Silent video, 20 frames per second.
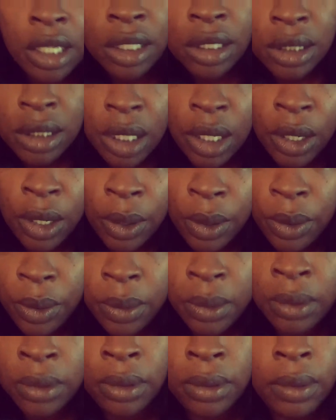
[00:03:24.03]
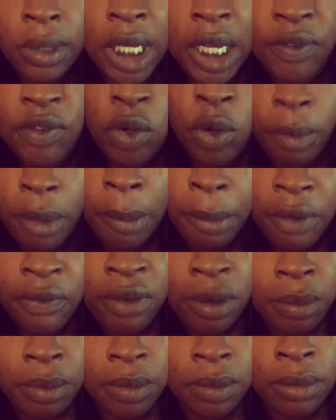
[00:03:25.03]
So, if you remember
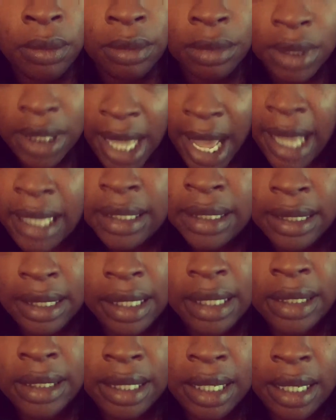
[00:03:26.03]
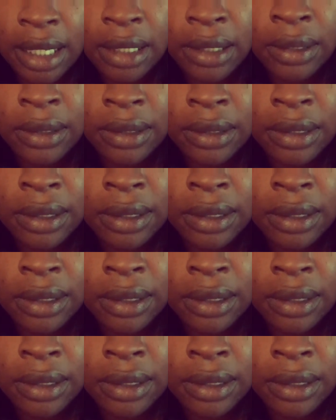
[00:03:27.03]
from last season,